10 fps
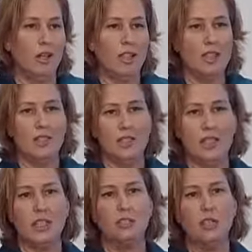
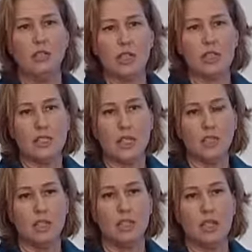this
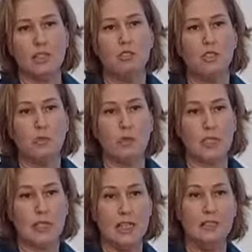organization doesn't
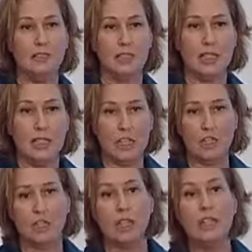represent the
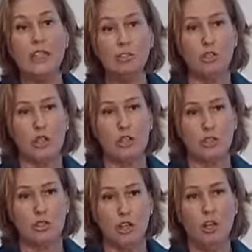national interest
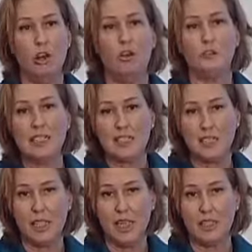of the
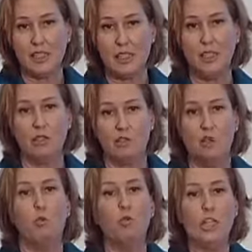states
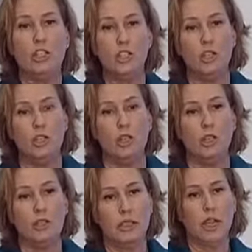from which
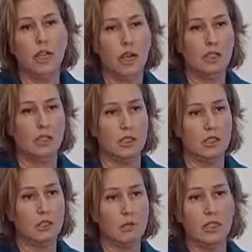they are
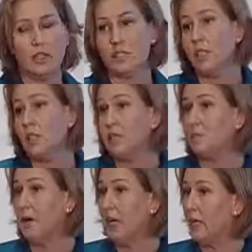acting. We can see
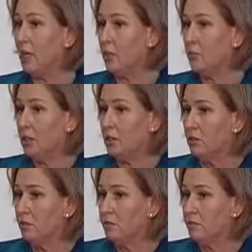Hezbollah in Lebanon,